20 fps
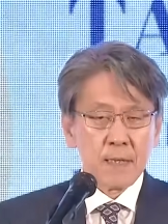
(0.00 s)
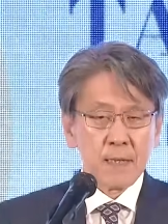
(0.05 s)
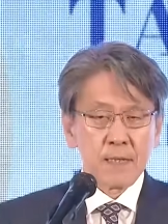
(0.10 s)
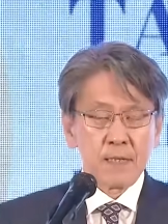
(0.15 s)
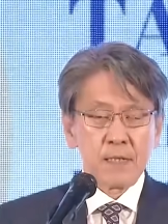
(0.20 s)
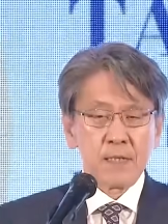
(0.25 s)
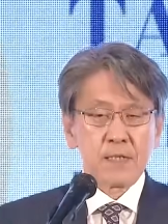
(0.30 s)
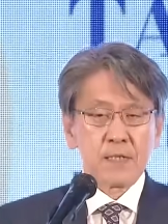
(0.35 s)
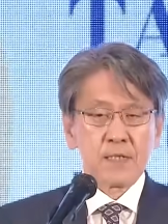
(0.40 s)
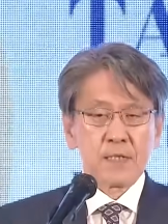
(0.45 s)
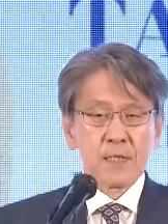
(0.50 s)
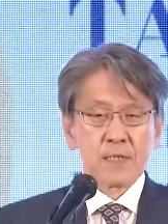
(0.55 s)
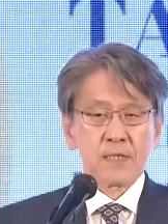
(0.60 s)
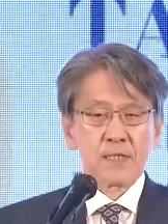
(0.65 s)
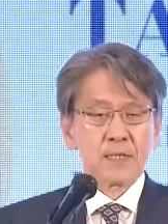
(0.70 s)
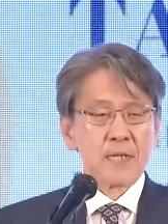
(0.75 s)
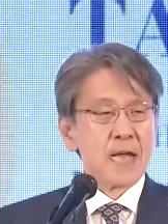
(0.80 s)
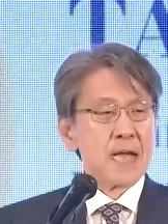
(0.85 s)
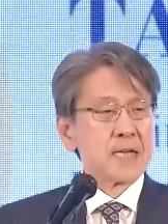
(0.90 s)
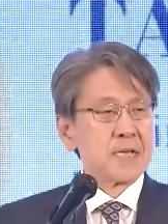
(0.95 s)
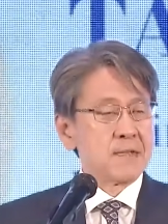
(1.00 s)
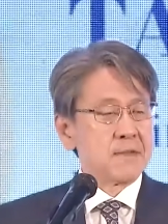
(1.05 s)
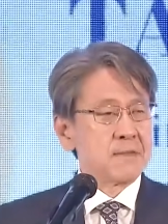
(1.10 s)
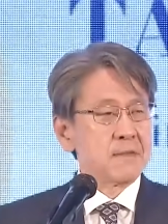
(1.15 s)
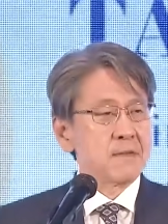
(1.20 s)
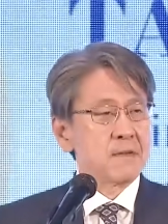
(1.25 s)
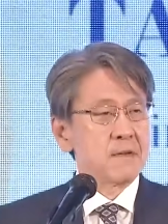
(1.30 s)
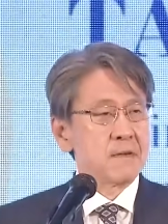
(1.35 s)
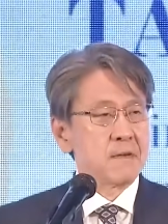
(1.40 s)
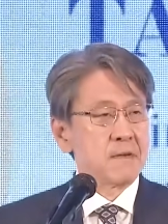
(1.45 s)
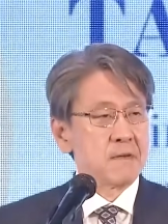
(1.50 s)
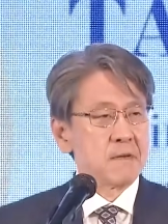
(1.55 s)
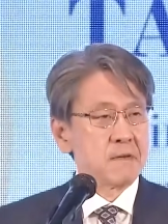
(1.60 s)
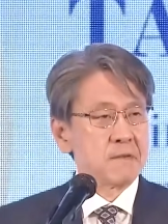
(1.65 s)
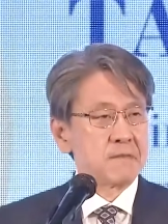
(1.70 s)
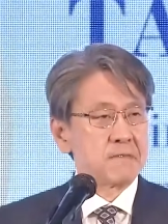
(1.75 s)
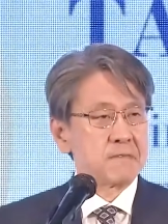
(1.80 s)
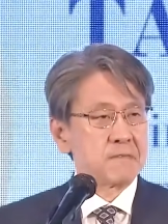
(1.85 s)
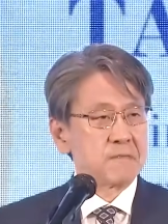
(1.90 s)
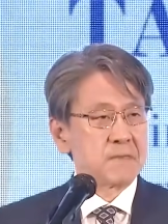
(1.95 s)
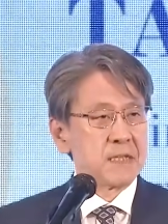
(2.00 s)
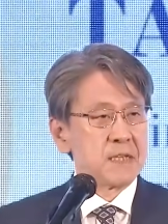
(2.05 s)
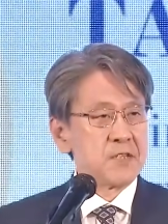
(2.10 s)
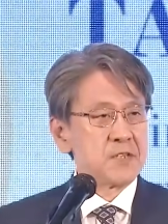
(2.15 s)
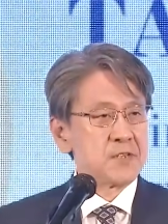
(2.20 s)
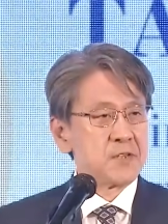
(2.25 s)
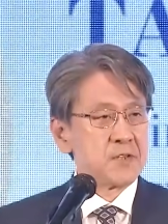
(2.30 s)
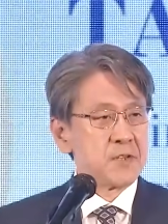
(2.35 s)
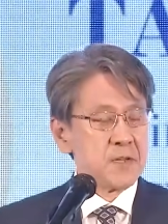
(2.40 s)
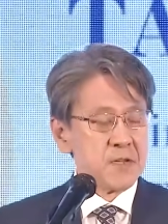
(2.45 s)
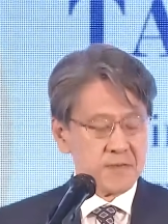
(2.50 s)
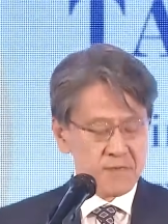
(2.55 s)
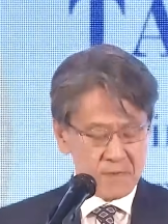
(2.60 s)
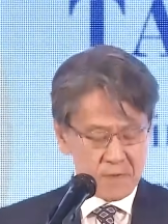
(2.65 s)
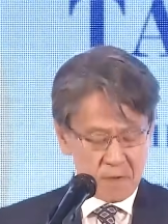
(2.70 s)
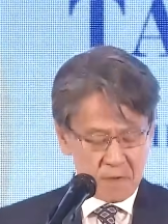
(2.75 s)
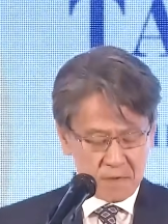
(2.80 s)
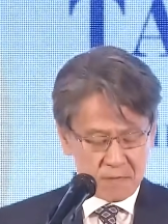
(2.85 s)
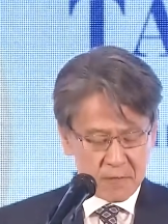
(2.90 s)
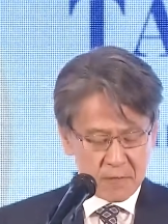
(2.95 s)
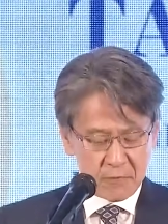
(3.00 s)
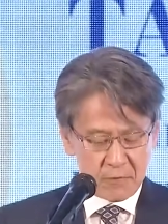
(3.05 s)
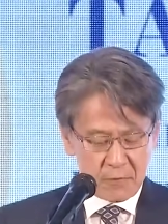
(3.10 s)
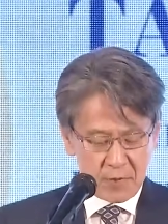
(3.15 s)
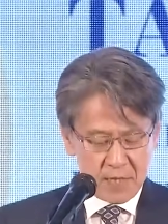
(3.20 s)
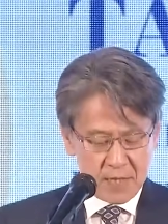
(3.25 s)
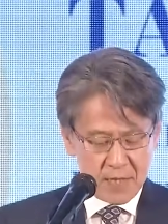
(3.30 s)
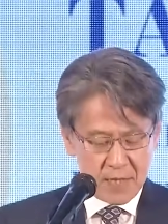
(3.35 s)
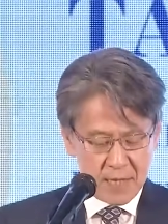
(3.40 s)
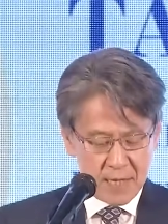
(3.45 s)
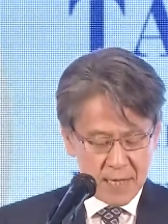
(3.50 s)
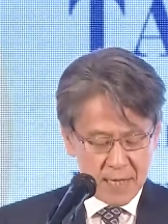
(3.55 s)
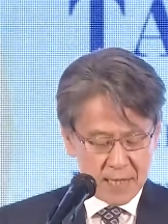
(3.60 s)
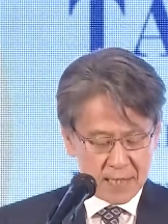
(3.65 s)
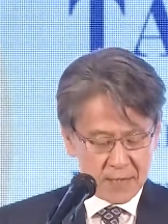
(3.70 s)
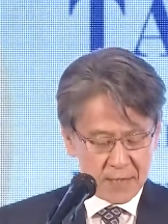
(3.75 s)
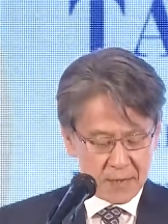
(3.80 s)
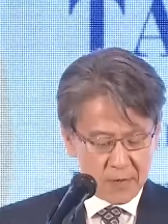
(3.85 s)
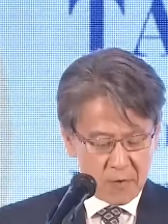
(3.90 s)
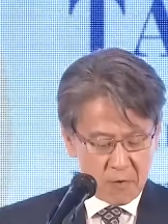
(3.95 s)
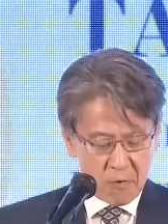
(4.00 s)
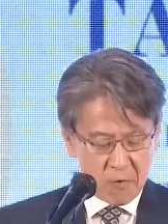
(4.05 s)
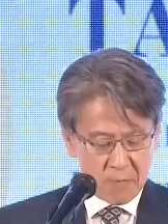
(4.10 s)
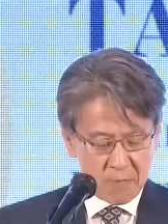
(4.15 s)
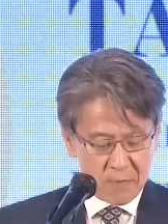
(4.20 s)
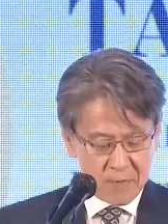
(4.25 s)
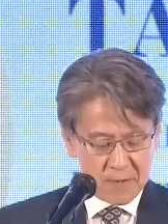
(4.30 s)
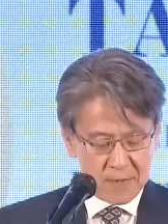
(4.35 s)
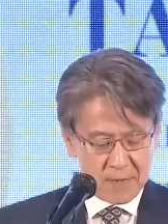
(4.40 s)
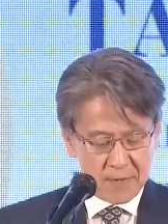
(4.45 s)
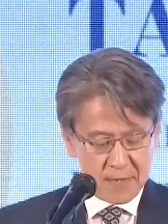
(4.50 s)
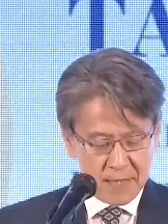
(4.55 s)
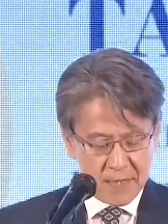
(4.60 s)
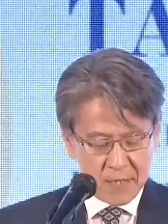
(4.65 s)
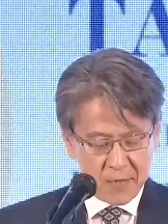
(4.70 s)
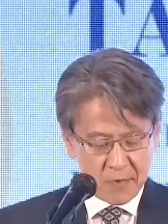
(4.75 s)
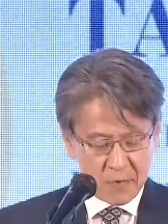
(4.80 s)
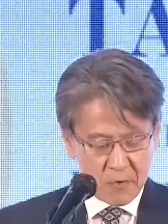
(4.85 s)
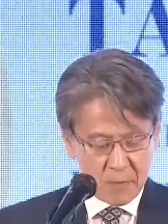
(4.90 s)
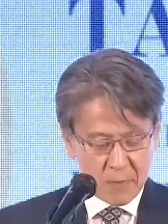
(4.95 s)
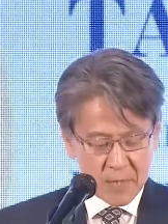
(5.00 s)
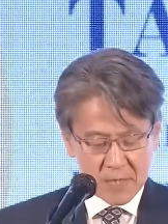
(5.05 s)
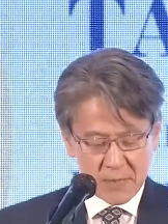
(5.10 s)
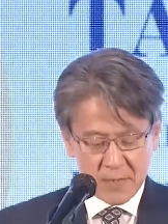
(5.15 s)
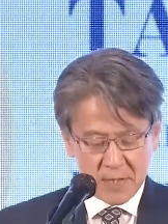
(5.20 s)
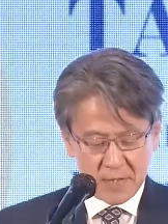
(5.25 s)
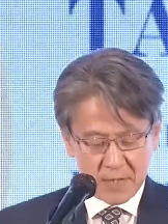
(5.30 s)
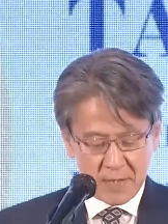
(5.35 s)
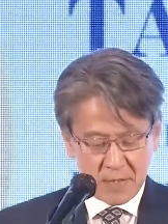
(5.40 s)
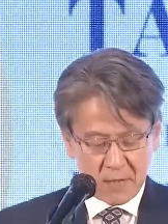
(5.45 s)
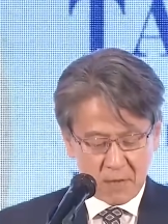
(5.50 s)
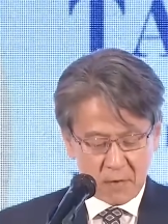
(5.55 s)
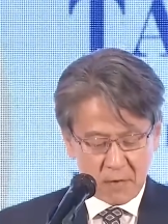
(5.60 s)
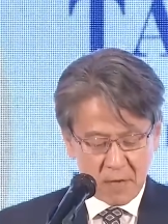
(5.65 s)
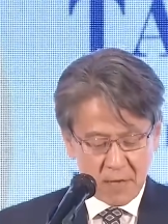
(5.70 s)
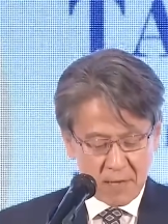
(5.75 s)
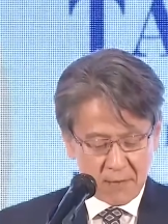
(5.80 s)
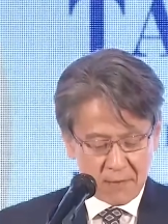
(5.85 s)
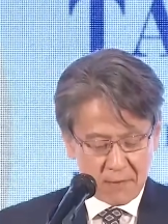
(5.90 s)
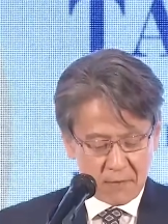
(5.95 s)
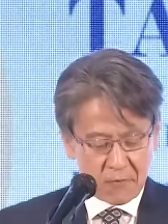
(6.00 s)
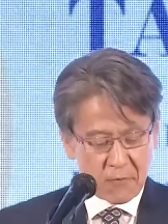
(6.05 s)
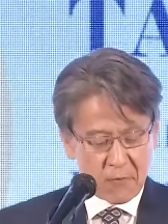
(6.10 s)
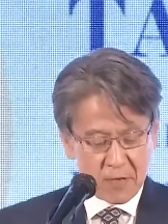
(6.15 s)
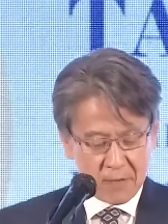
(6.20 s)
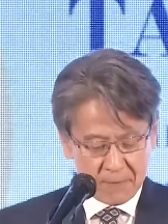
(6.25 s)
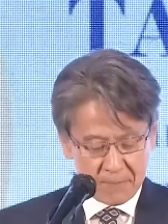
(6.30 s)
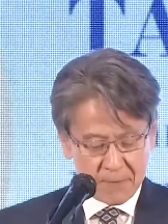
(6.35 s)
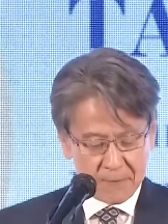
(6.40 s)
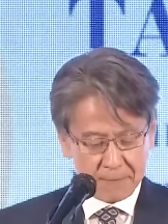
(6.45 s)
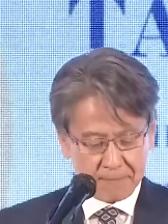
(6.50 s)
This is the starting of the initiative of a free and open Indo-Pacific, or FOIP.